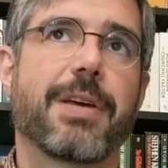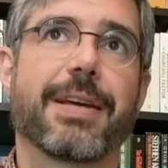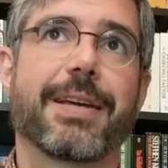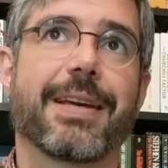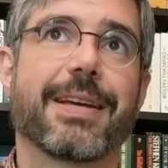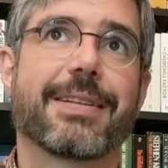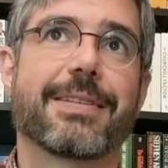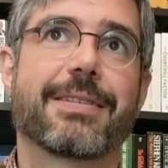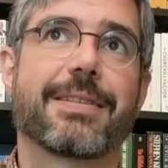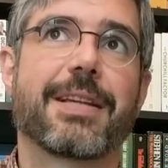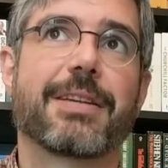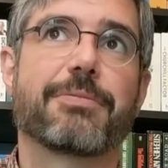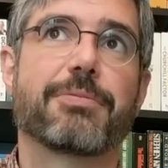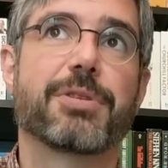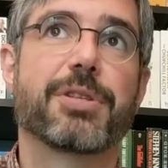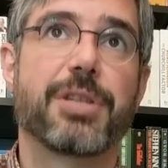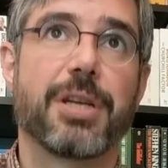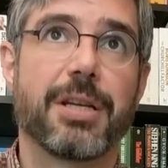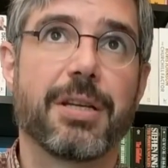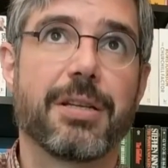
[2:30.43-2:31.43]
I guess
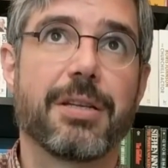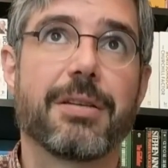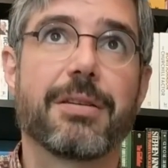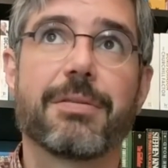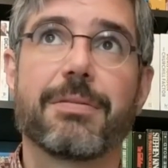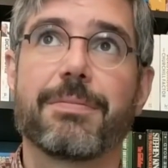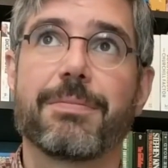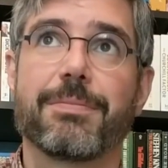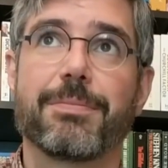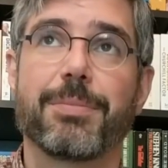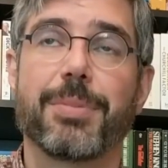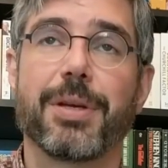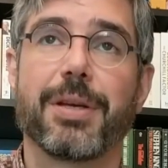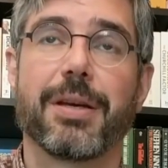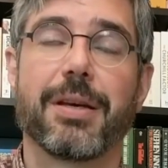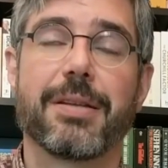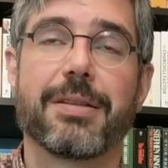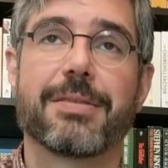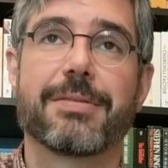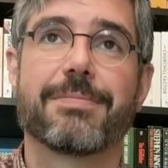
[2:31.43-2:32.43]
that's redundant
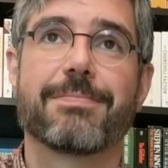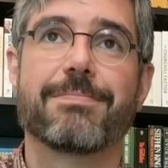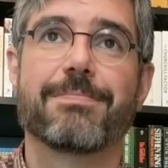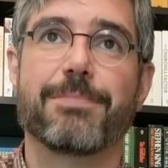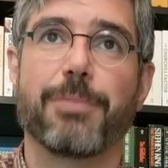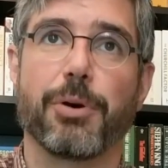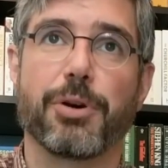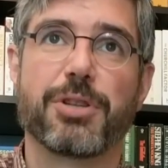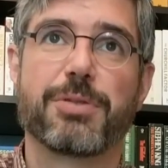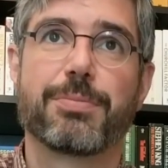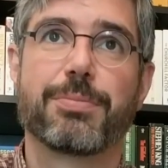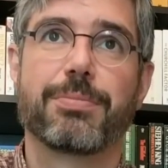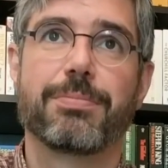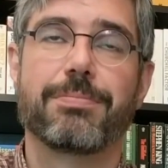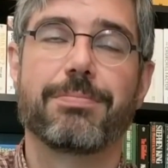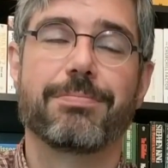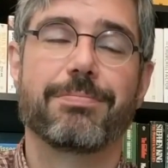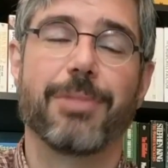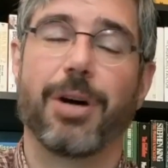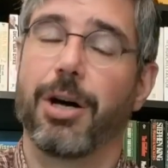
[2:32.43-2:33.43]
because
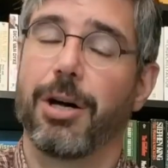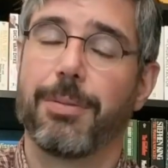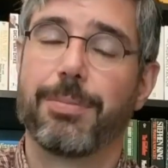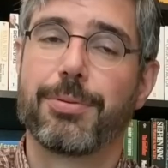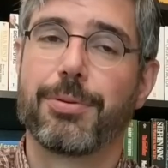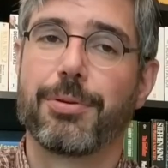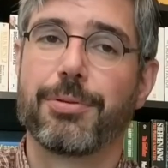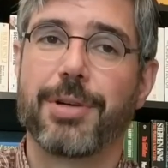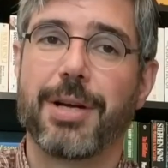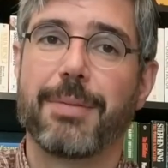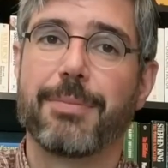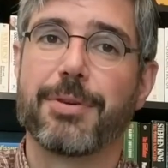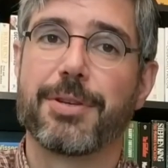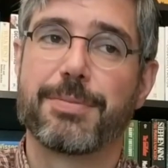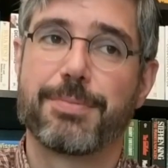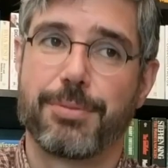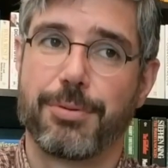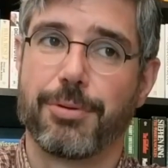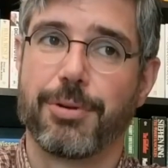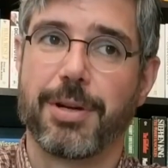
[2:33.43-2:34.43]
all
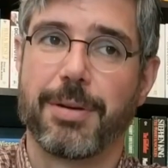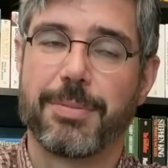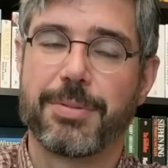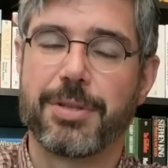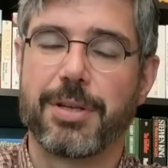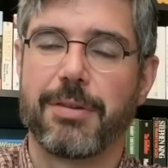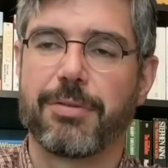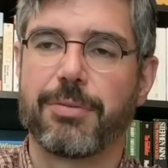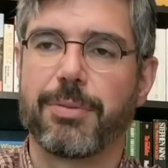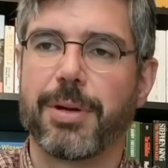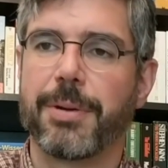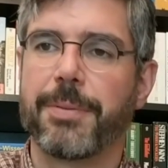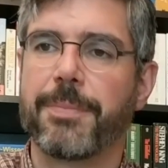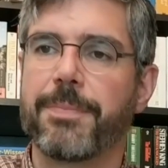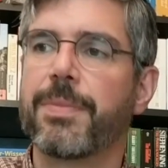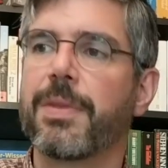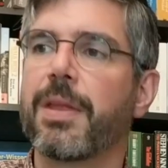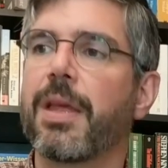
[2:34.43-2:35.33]
programmers program software.